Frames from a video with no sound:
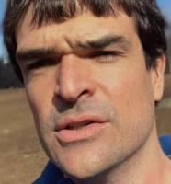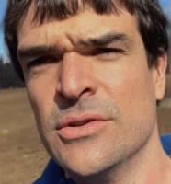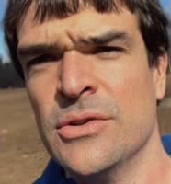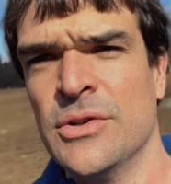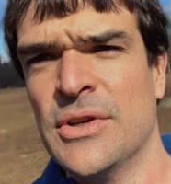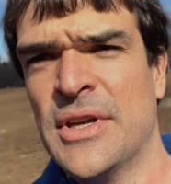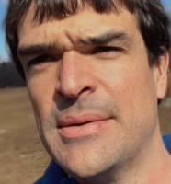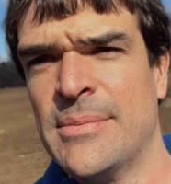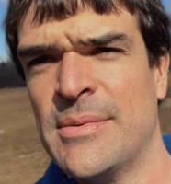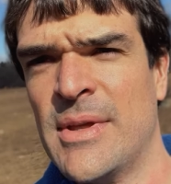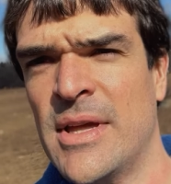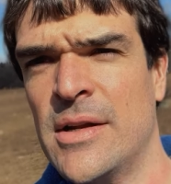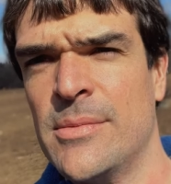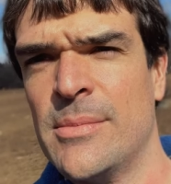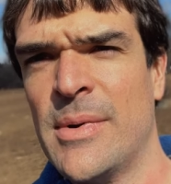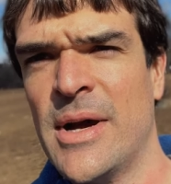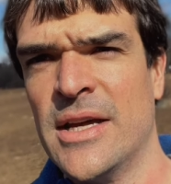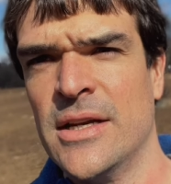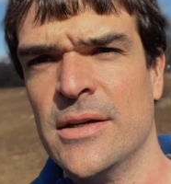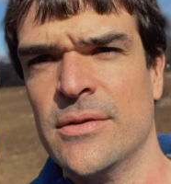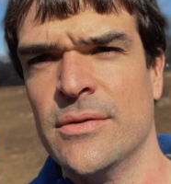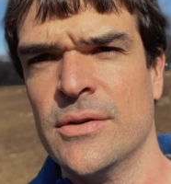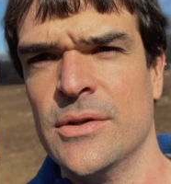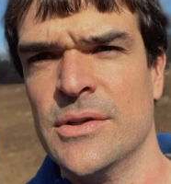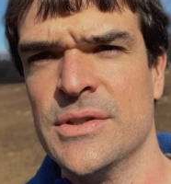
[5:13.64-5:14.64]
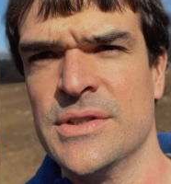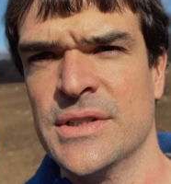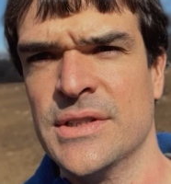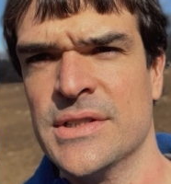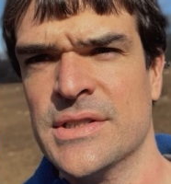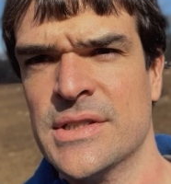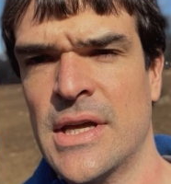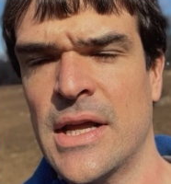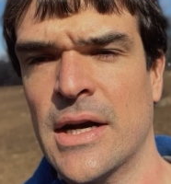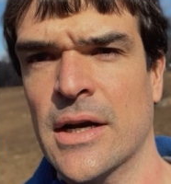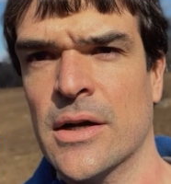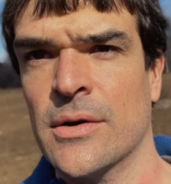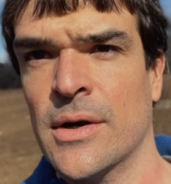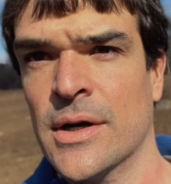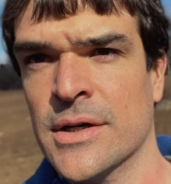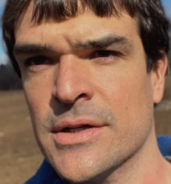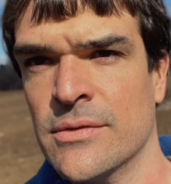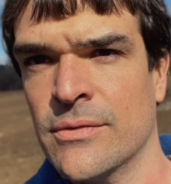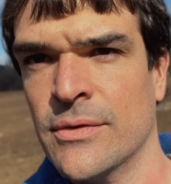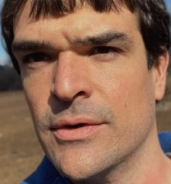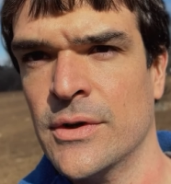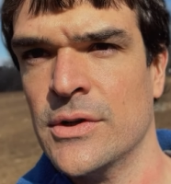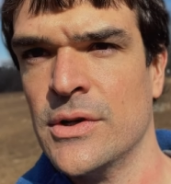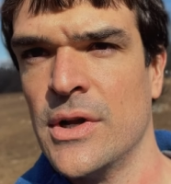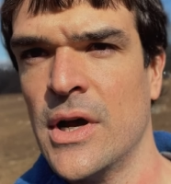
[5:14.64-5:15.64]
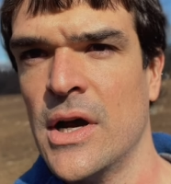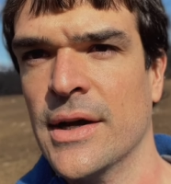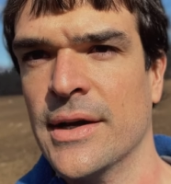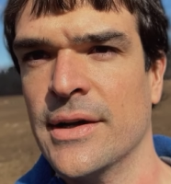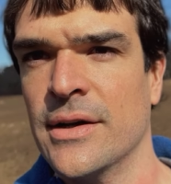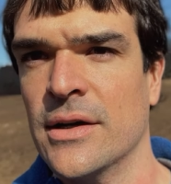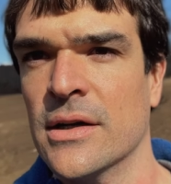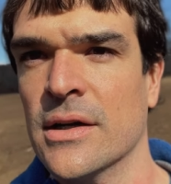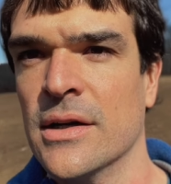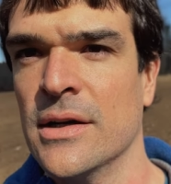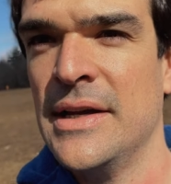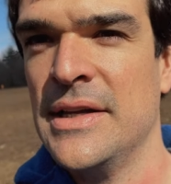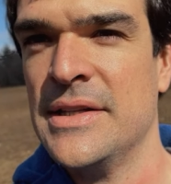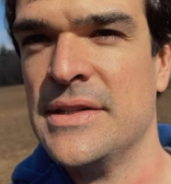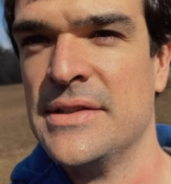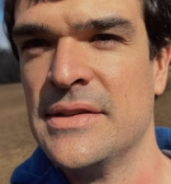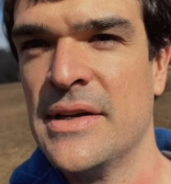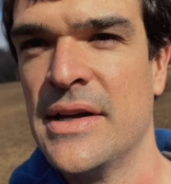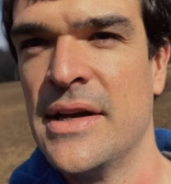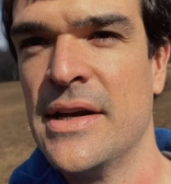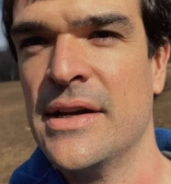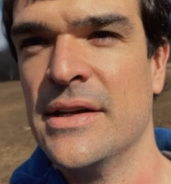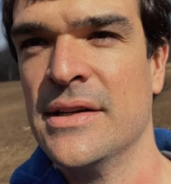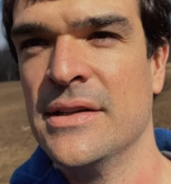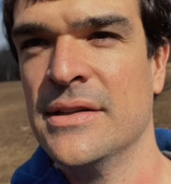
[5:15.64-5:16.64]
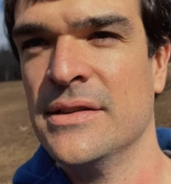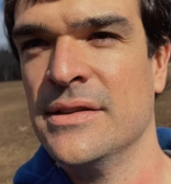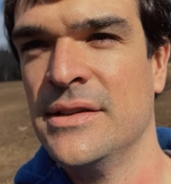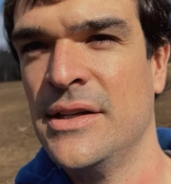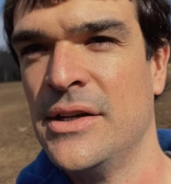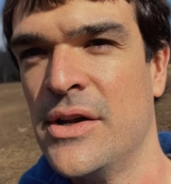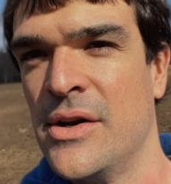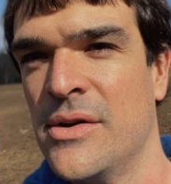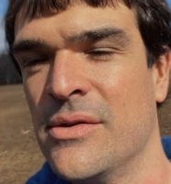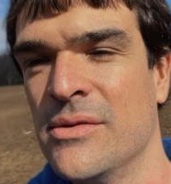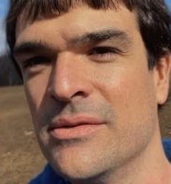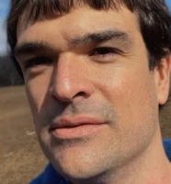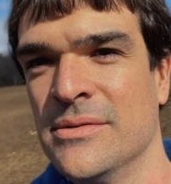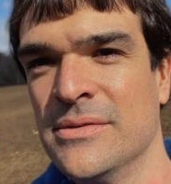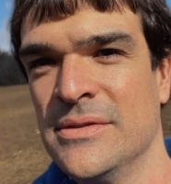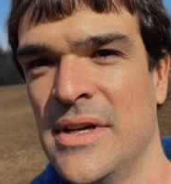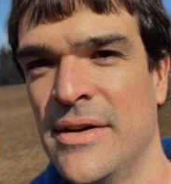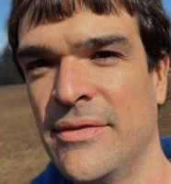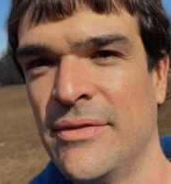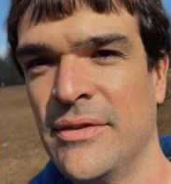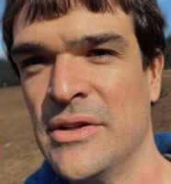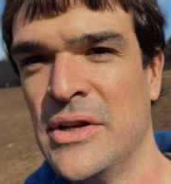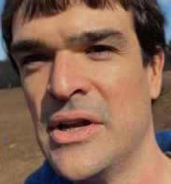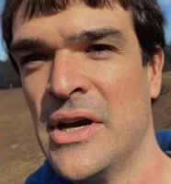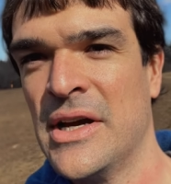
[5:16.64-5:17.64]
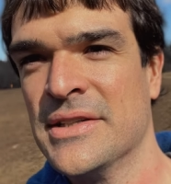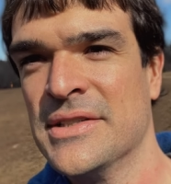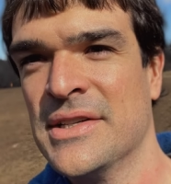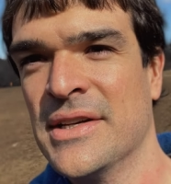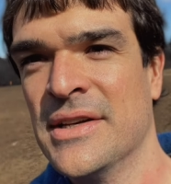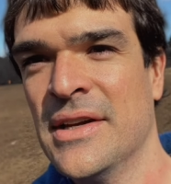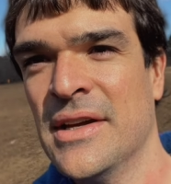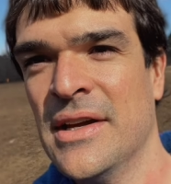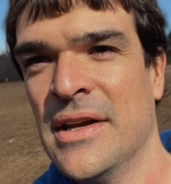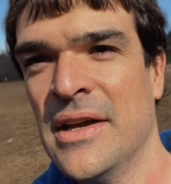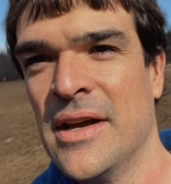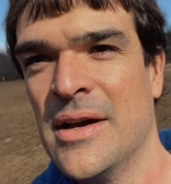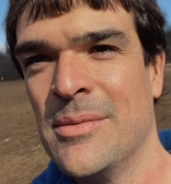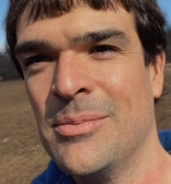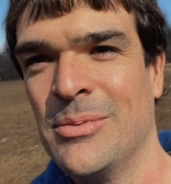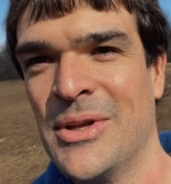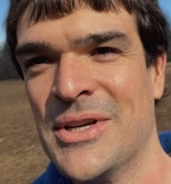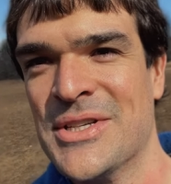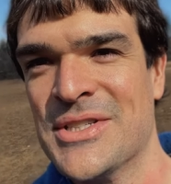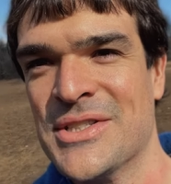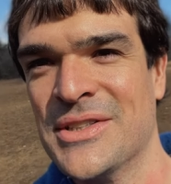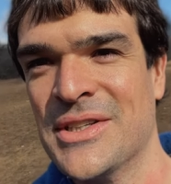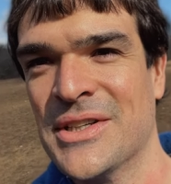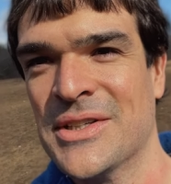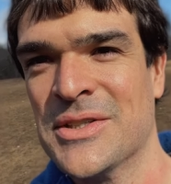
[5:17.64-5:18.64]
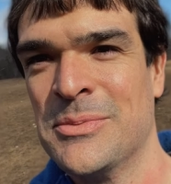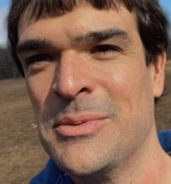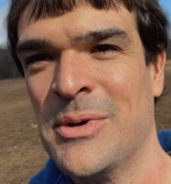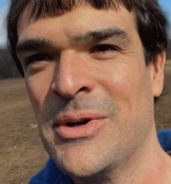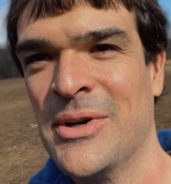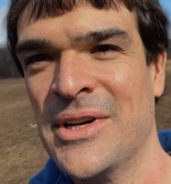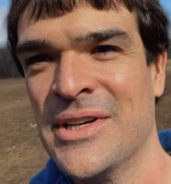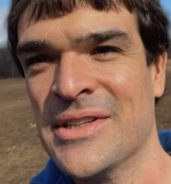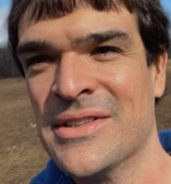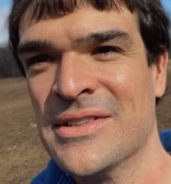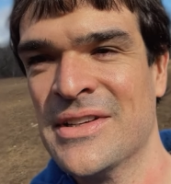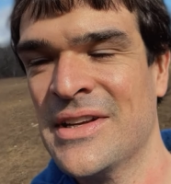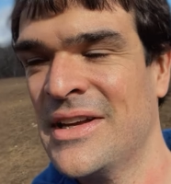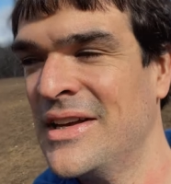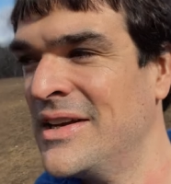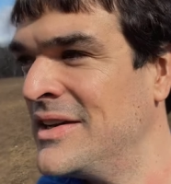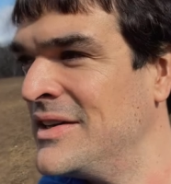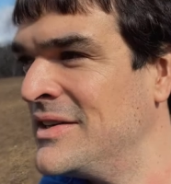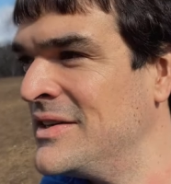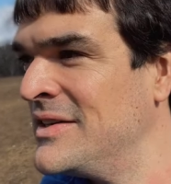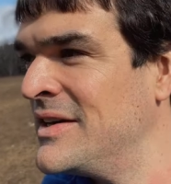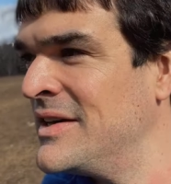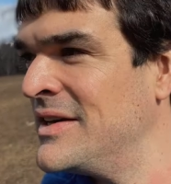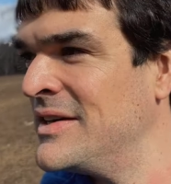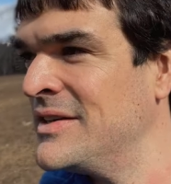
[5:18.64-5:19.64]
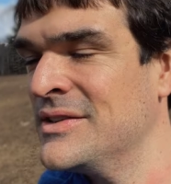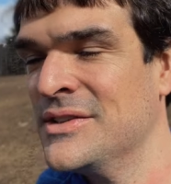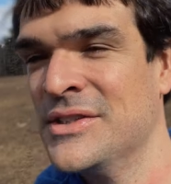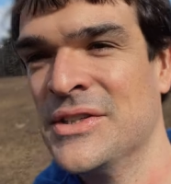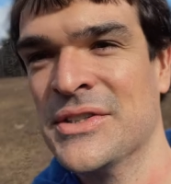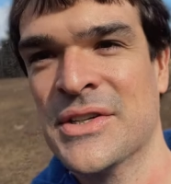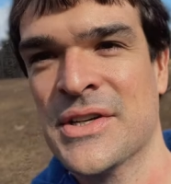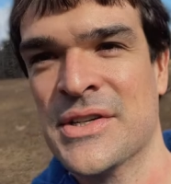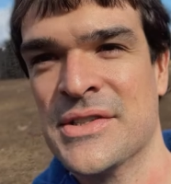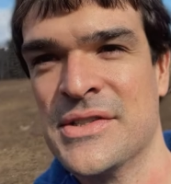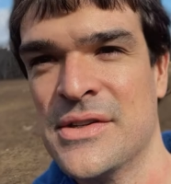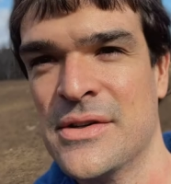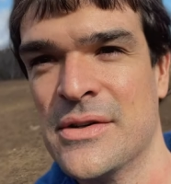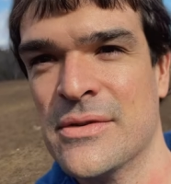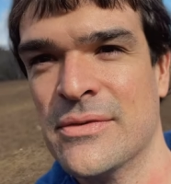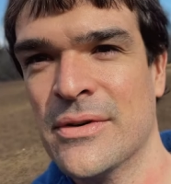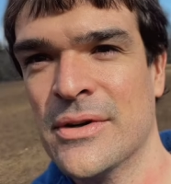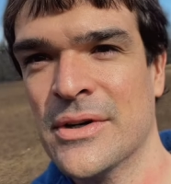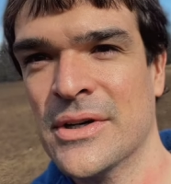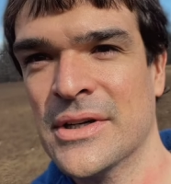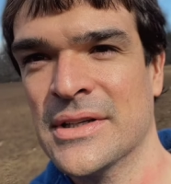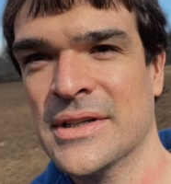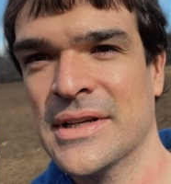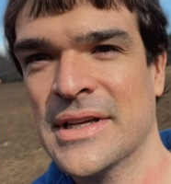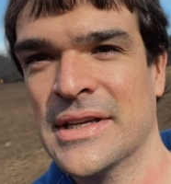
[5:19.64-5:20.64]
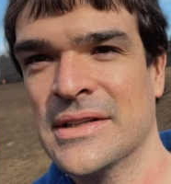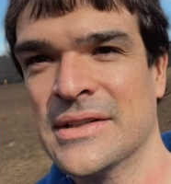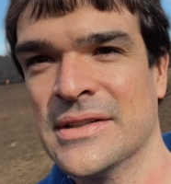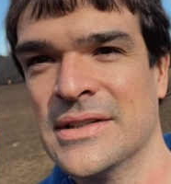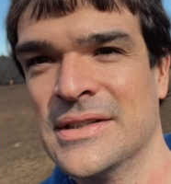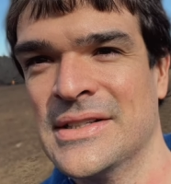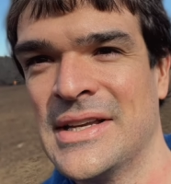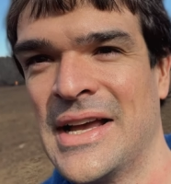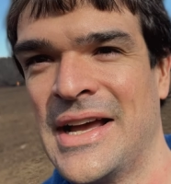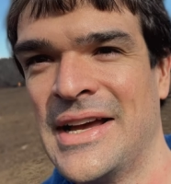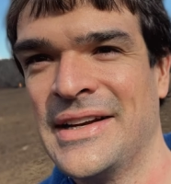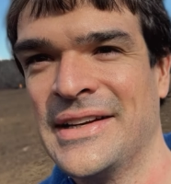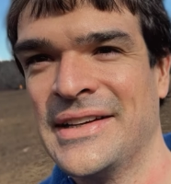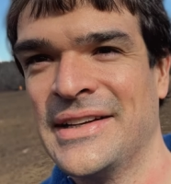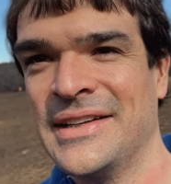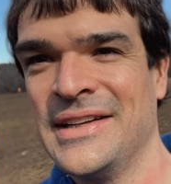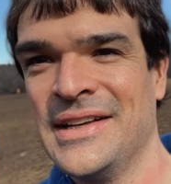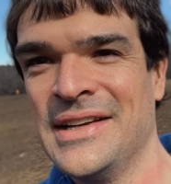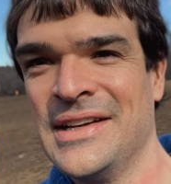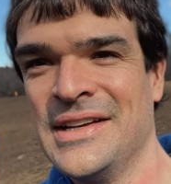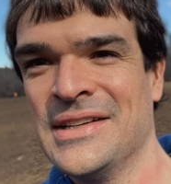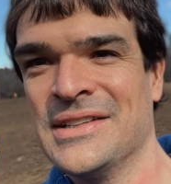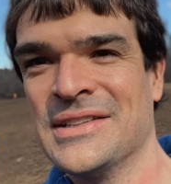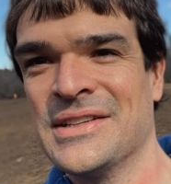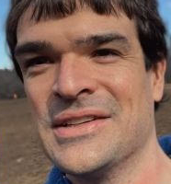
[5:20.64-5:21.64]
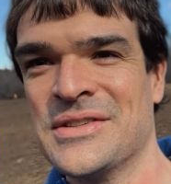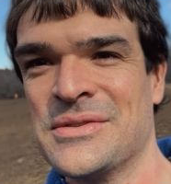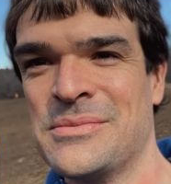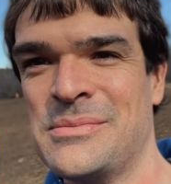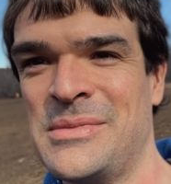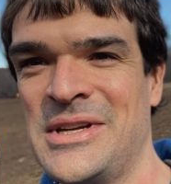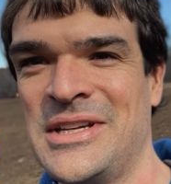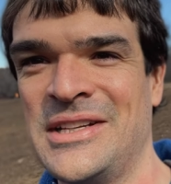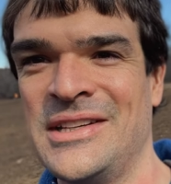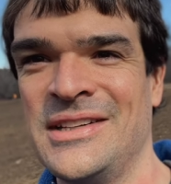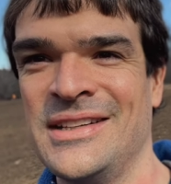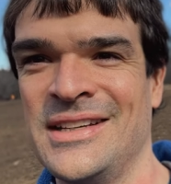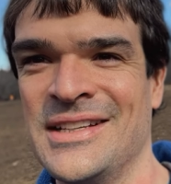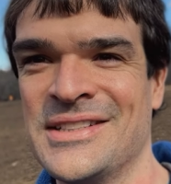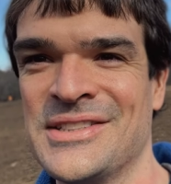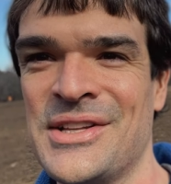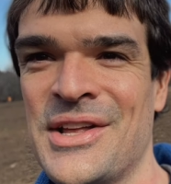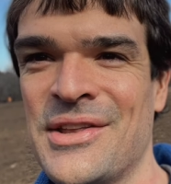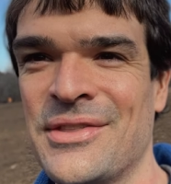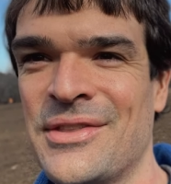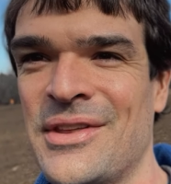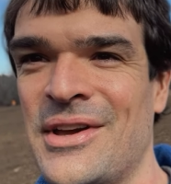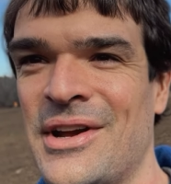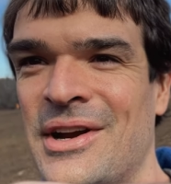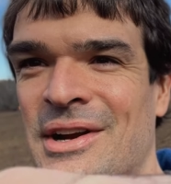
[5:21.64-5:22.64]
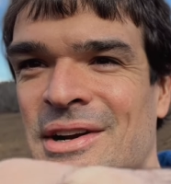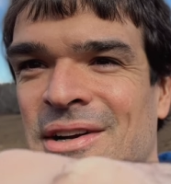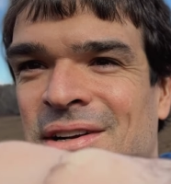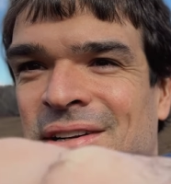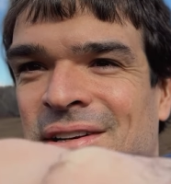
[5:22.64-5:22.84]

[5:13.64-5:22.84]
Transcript: So do keep that in mind if you're using the static correction for your dog here. It's, you know, definitely not a pleasant experience, and just because their fur is hiding it doesn't mean it's not there.